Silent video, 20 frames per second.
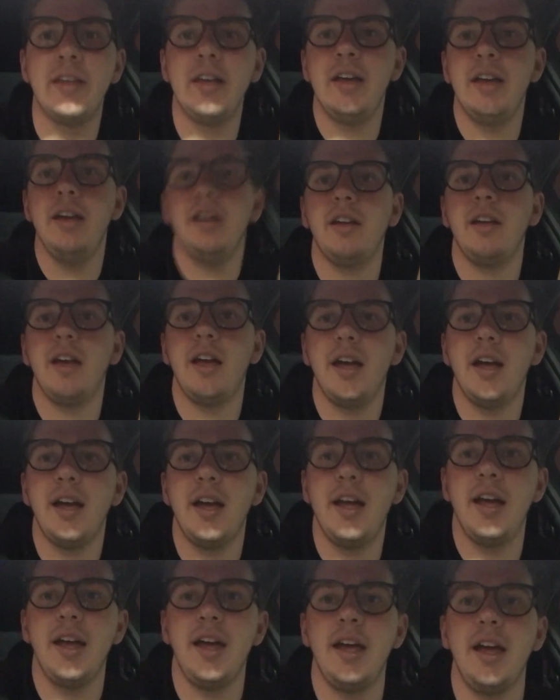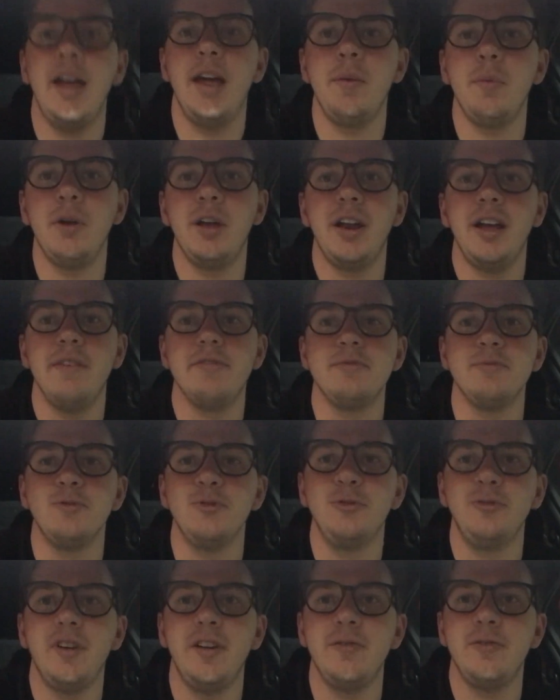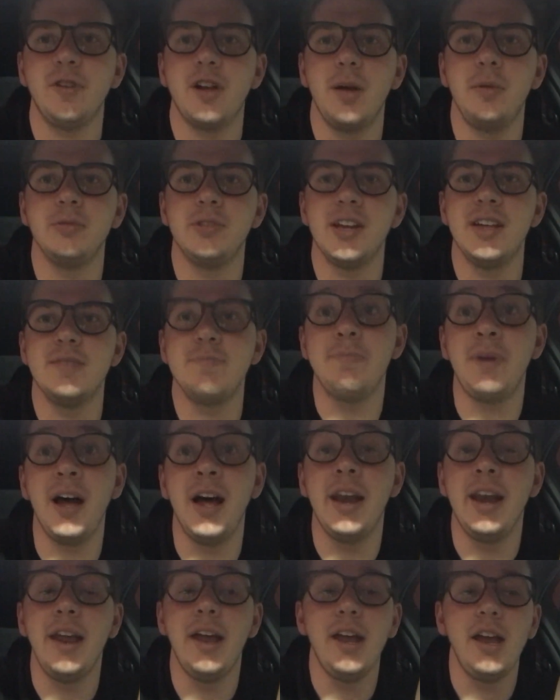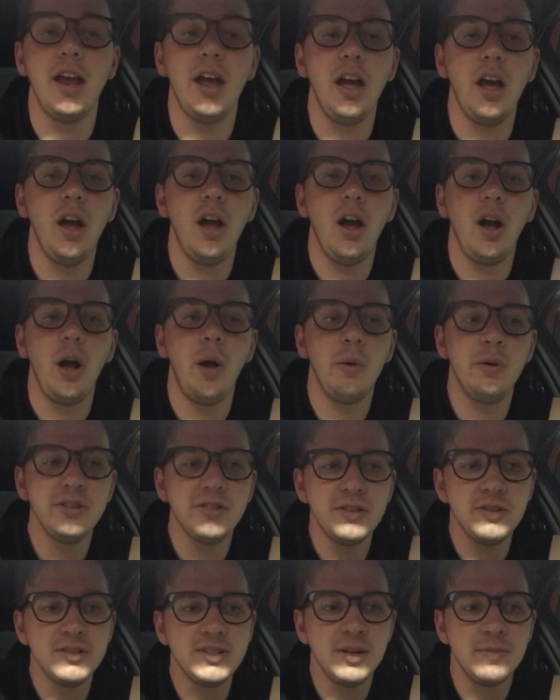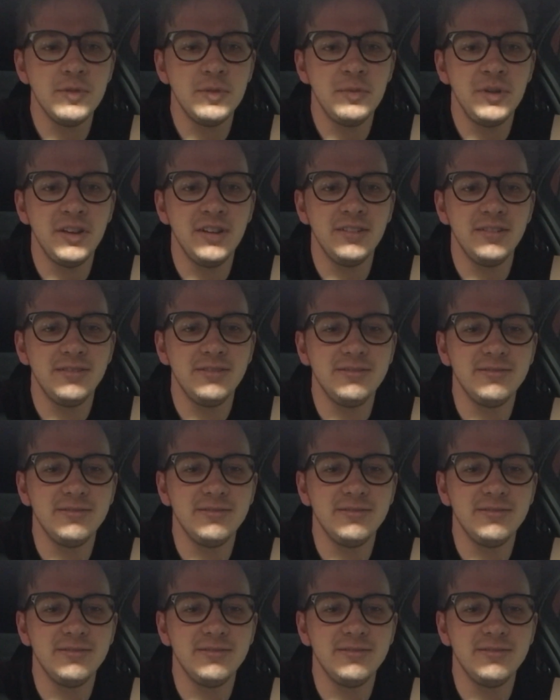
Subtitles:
there, and we're gonna have some good fun for a couple days. But I wanted to do something a bit.